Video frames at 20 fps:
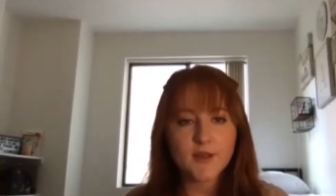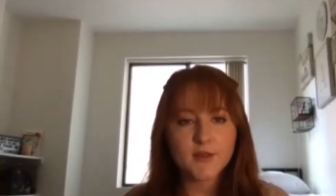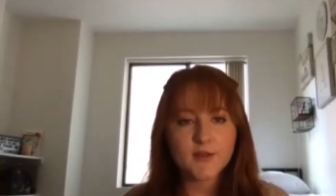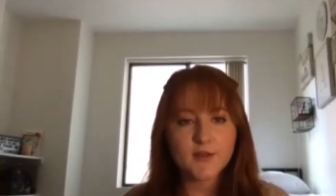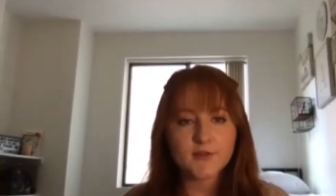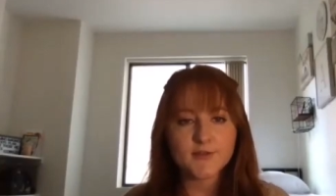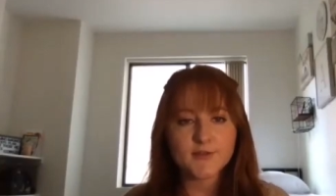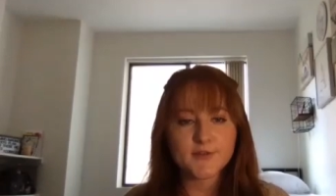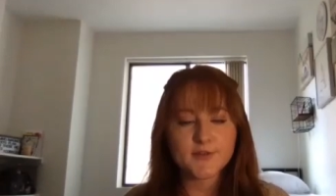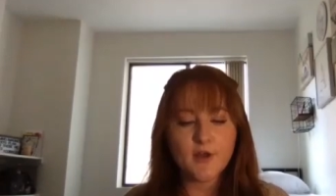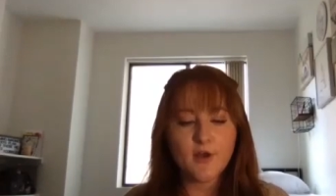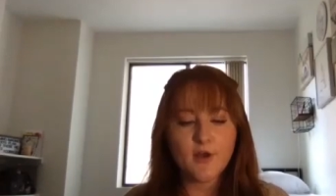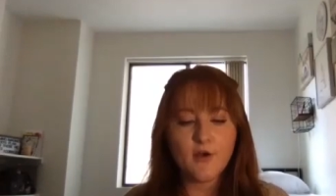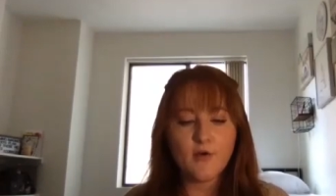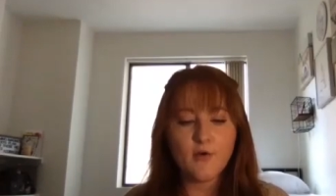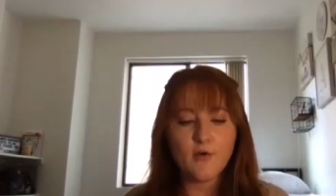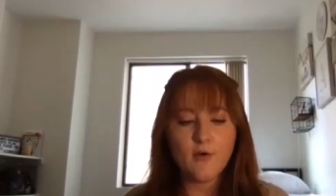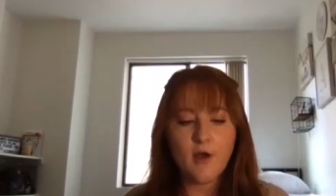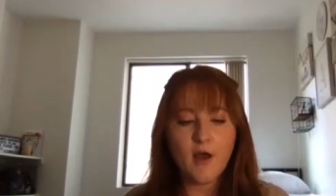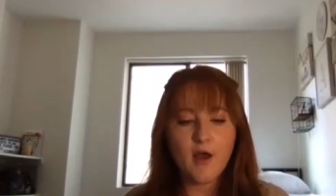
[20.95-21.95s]

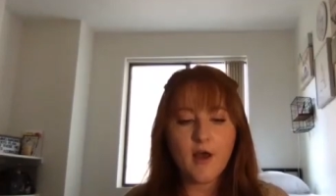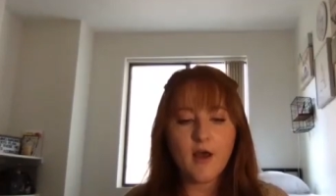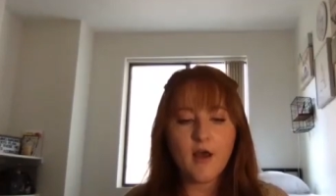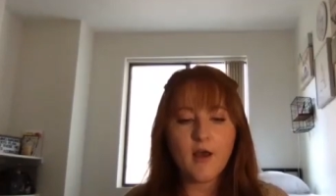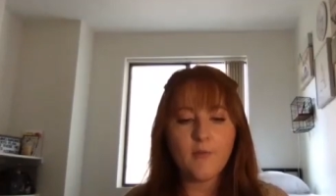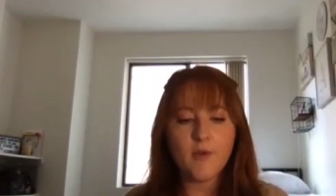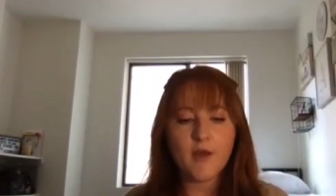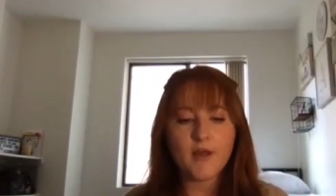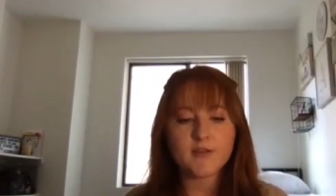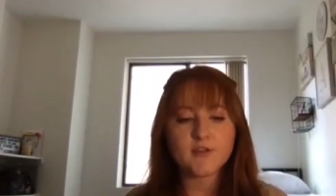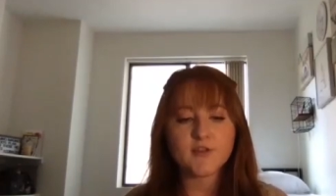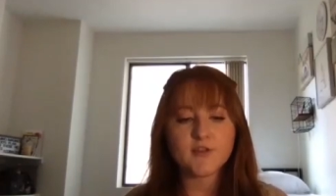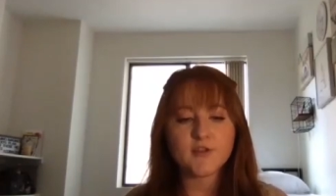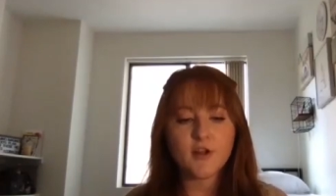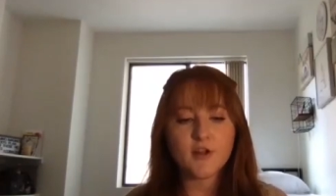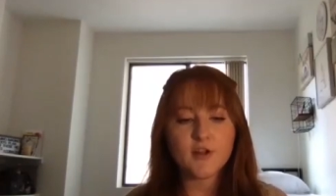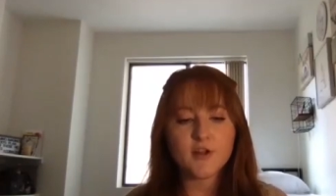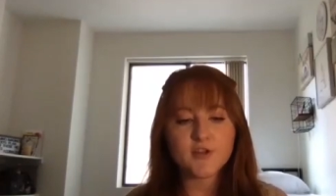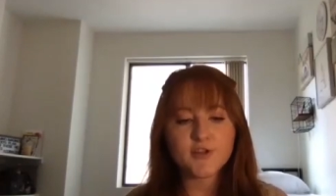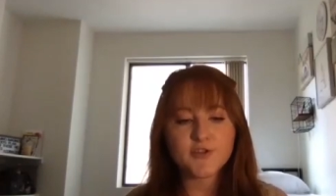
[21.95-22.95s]
So um, I
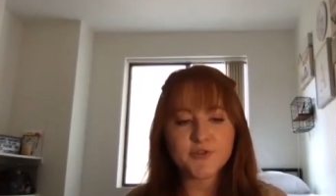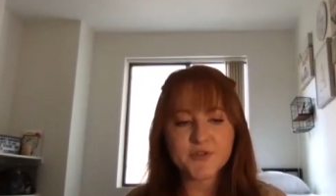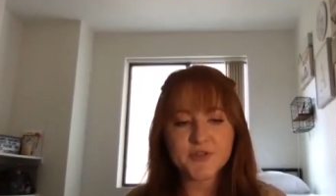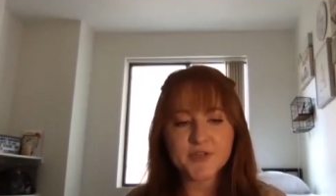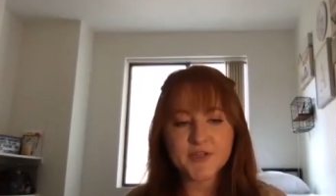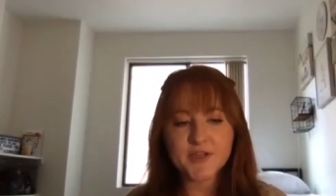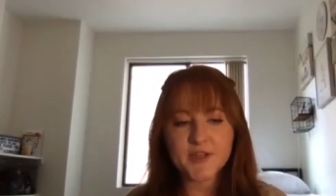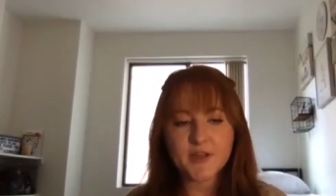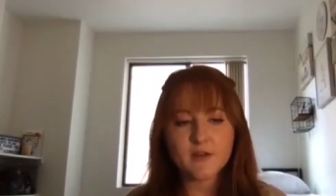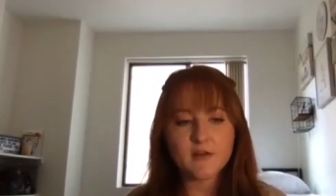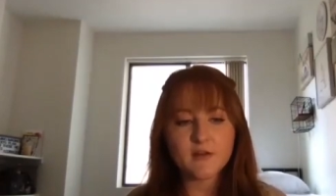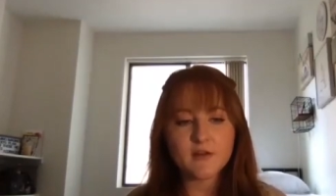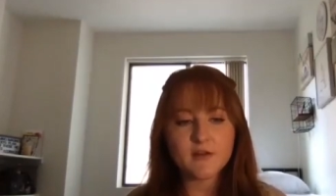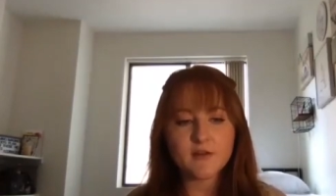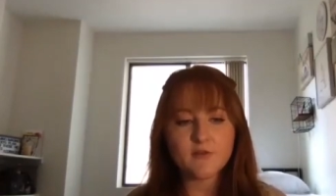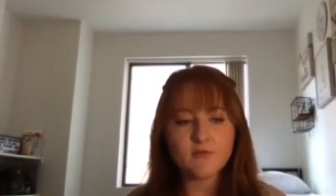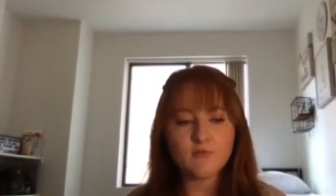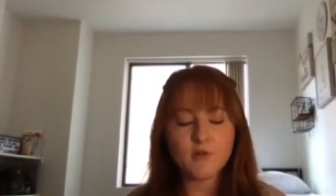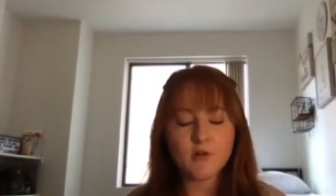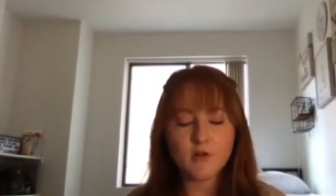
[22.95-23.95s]
started doing it
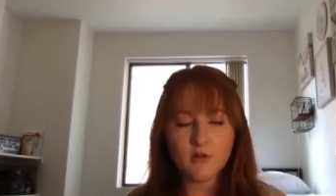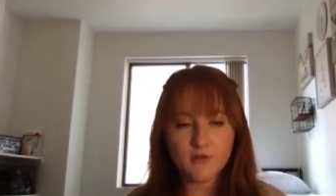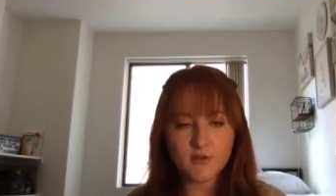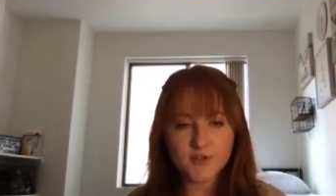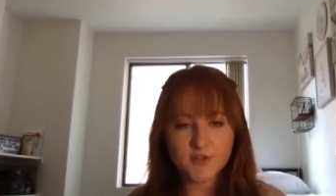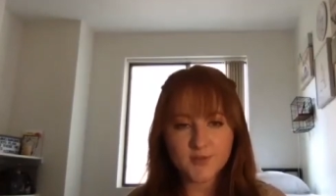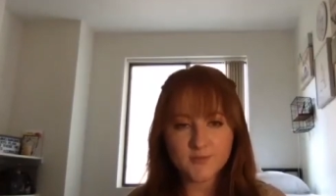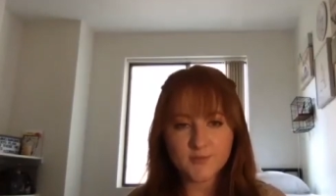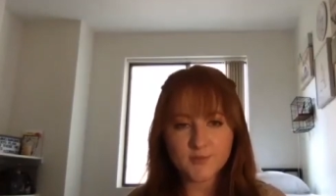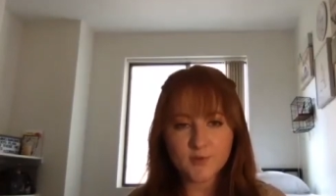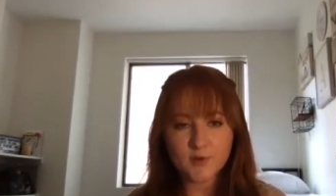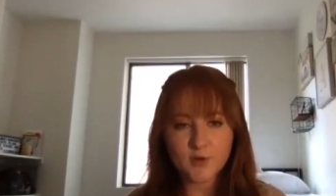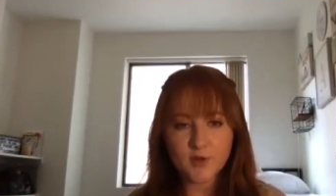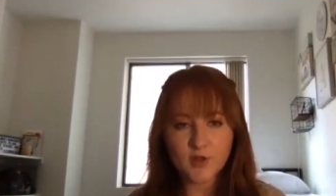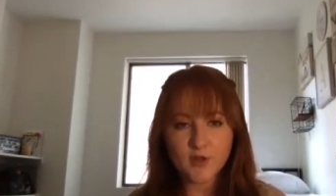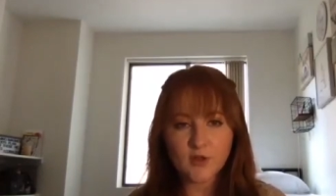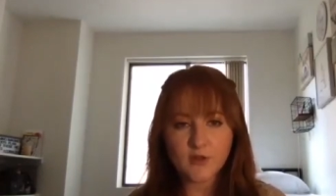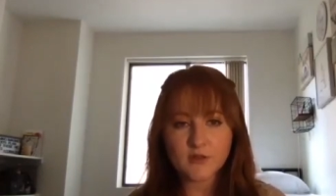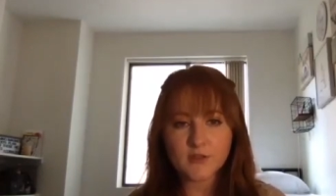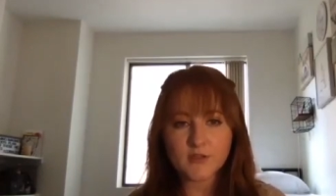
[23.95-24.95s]
when all the gyms were
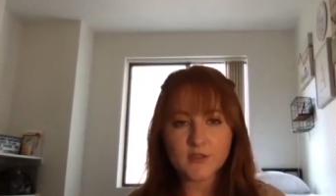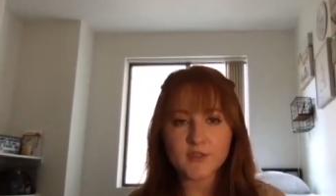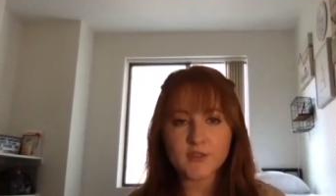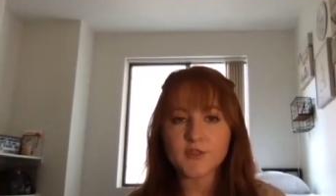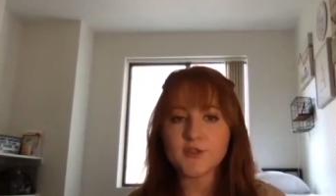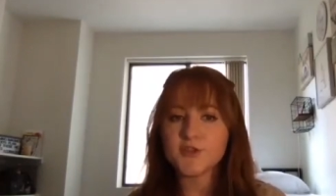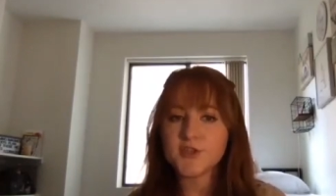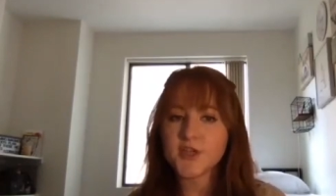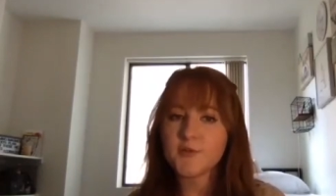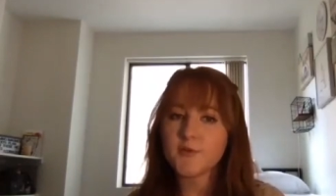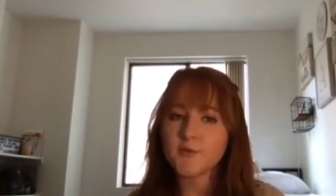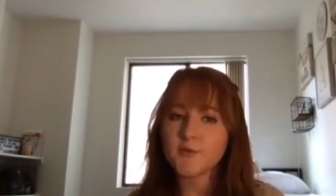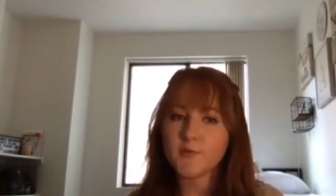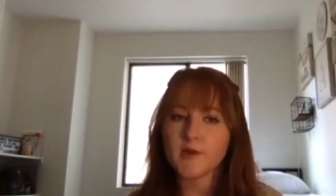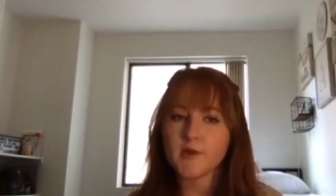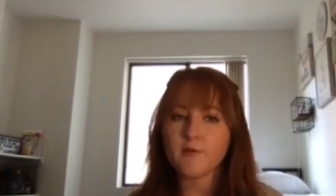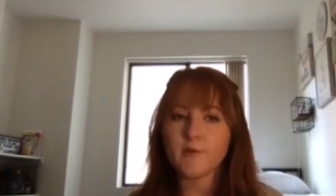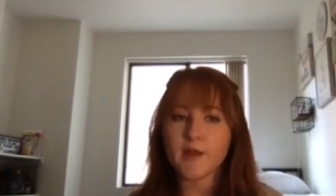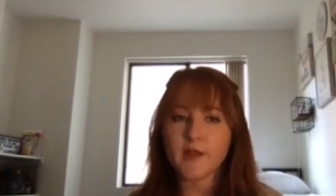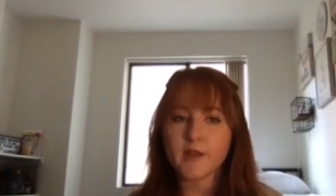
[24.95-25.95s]
closed because usually I'm a
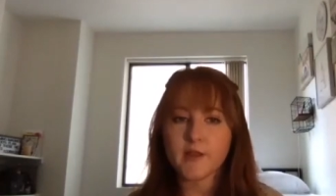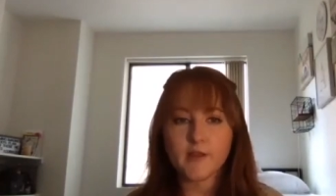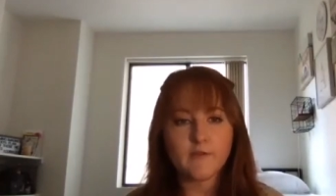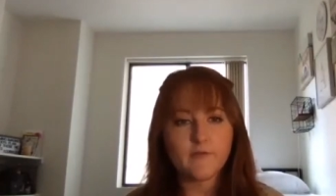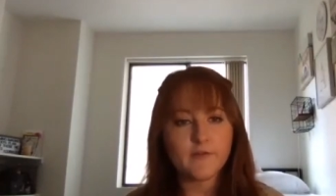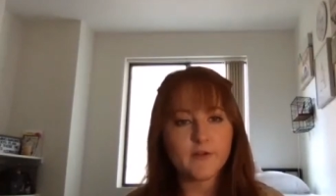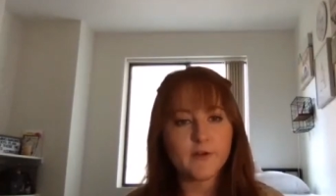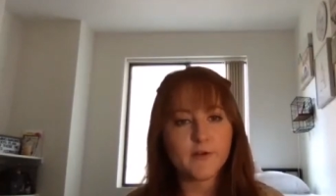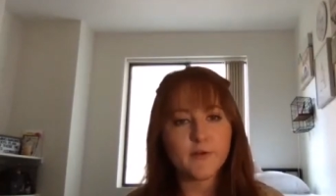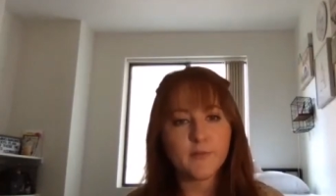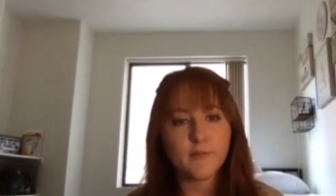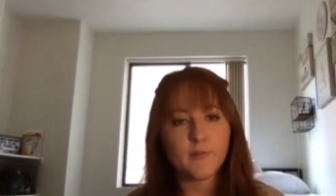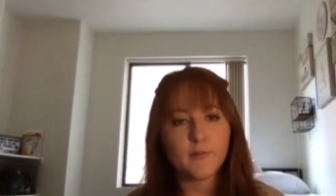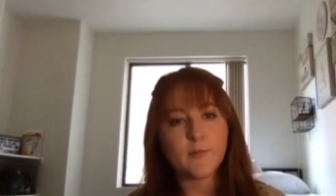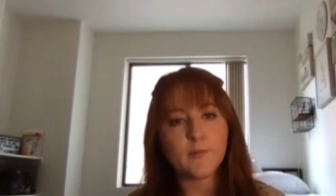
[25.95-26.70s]
big weightlifter,